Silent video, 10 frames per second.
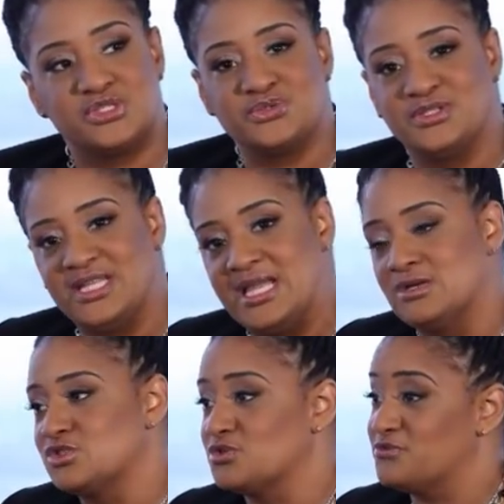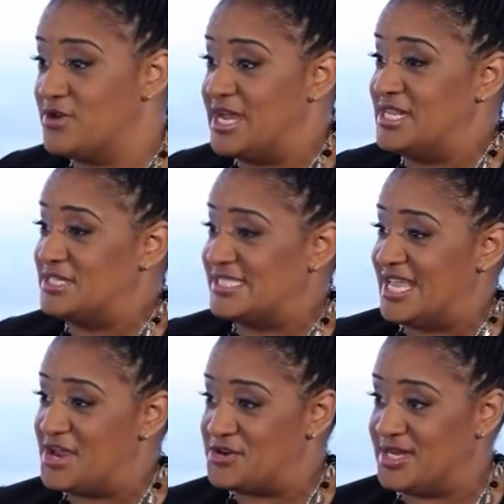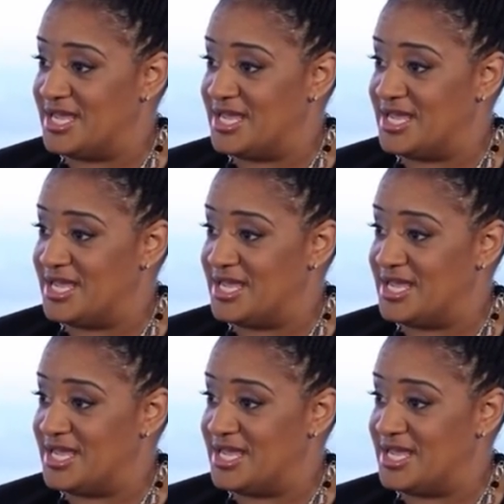into a lounge on Friday and Saturday.